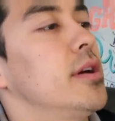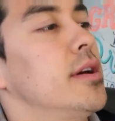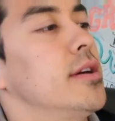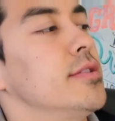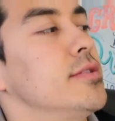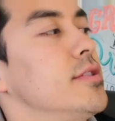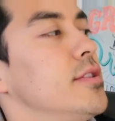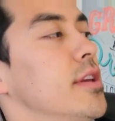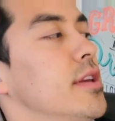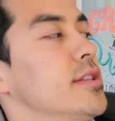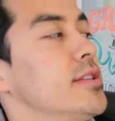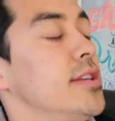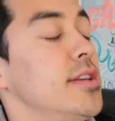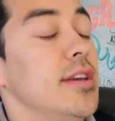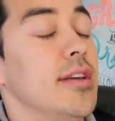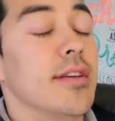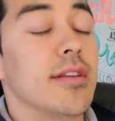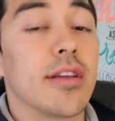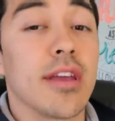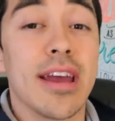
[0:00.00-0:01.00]
as you can
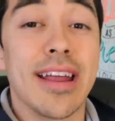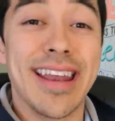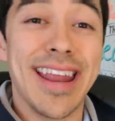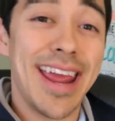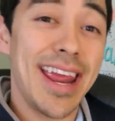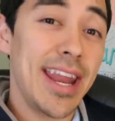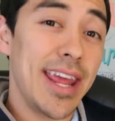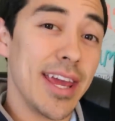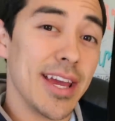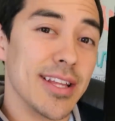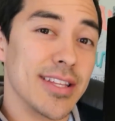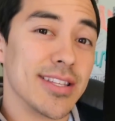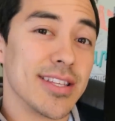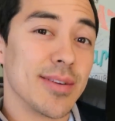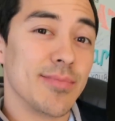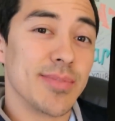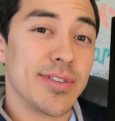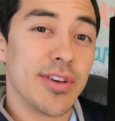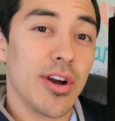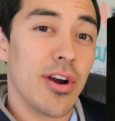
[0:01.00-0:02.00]
see, Canadians,
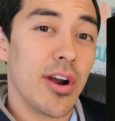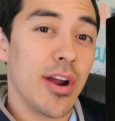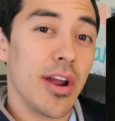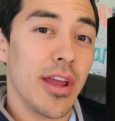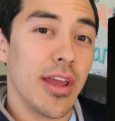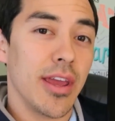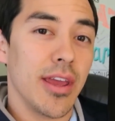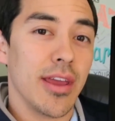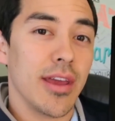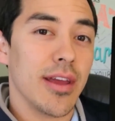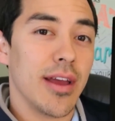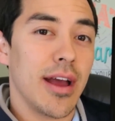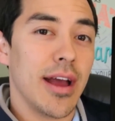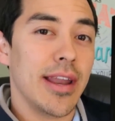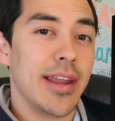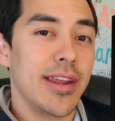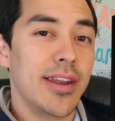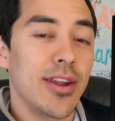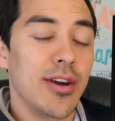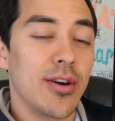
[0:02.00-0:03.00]
I'm sorry.
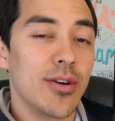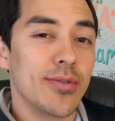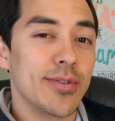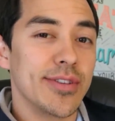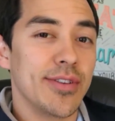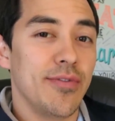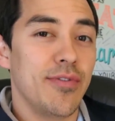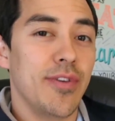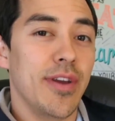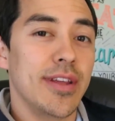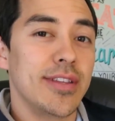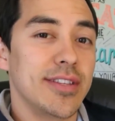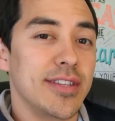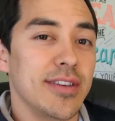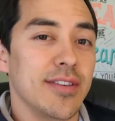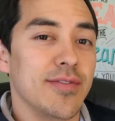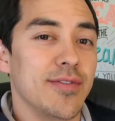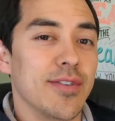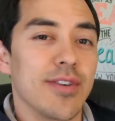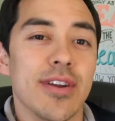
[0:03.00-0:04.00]
I didn't know it was
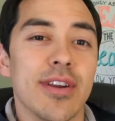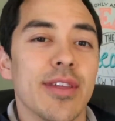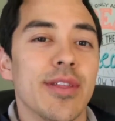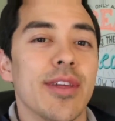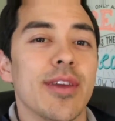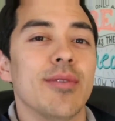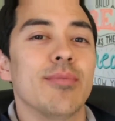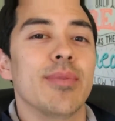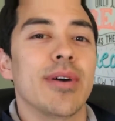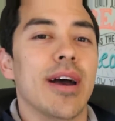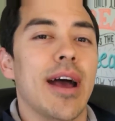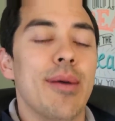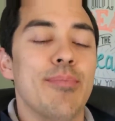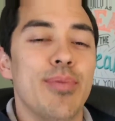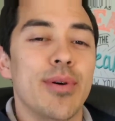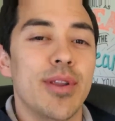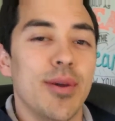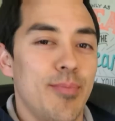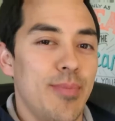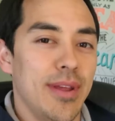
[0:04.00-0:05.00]
offensive or anything, but I
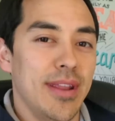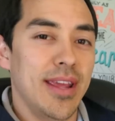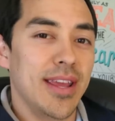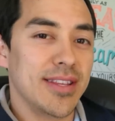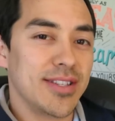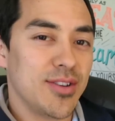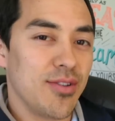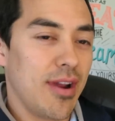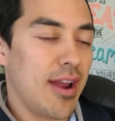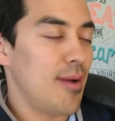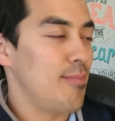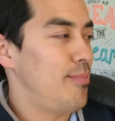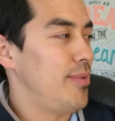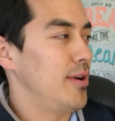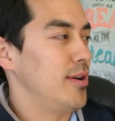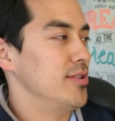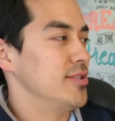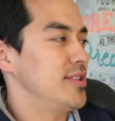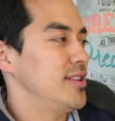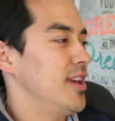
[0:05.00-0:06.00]
put up an Instagram
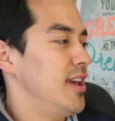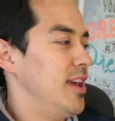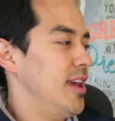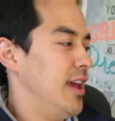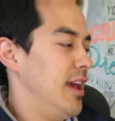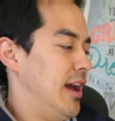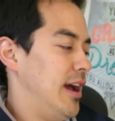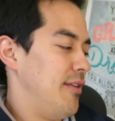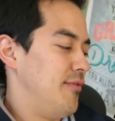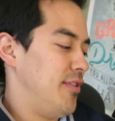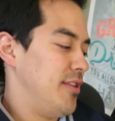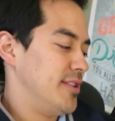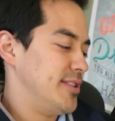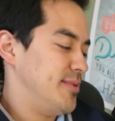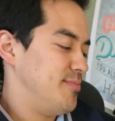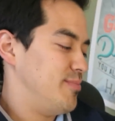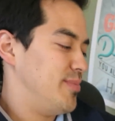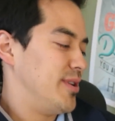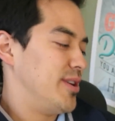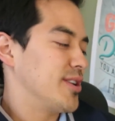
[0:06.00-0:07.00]
post of
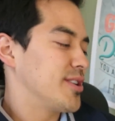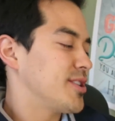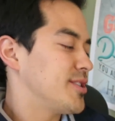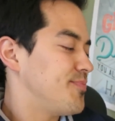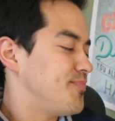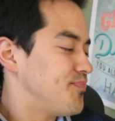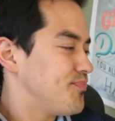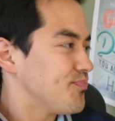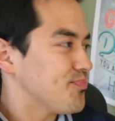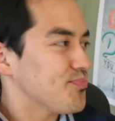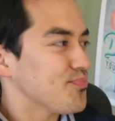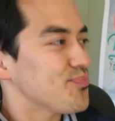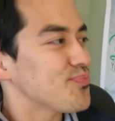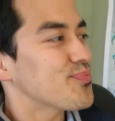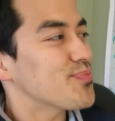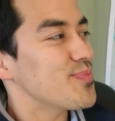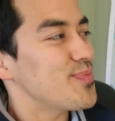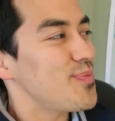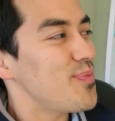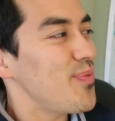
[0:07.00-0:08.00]
this book,
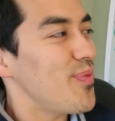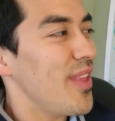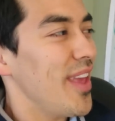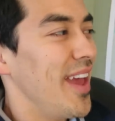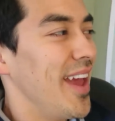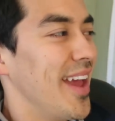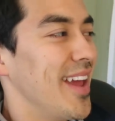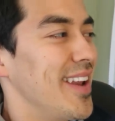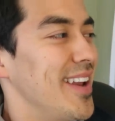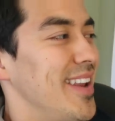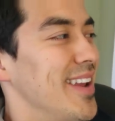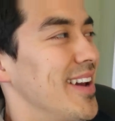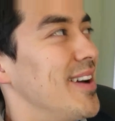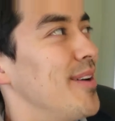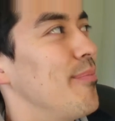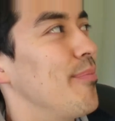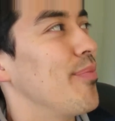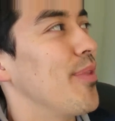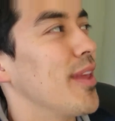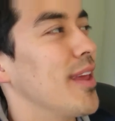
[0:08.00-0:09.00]
and
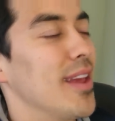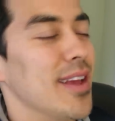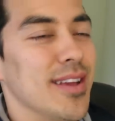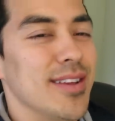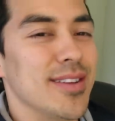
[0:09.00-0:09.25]
um,